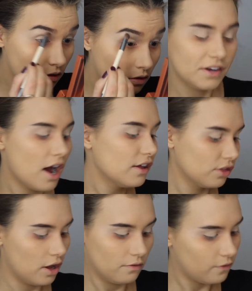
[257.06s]
And I
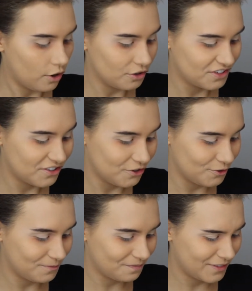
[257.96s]
love fall,
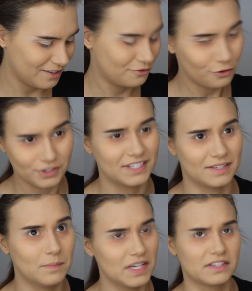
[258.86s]
so of course
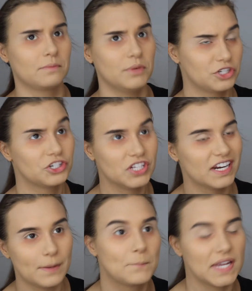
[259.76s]
this basic bitch
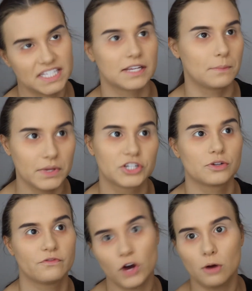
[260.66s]
needed a basic
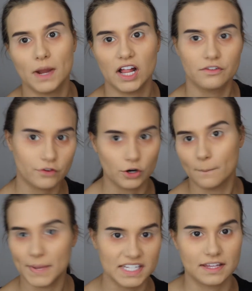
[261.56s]
bitch fall palette for her
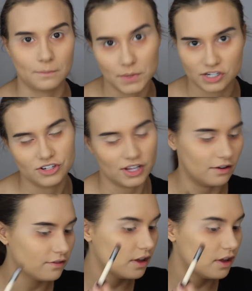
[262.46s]
basic bitch self.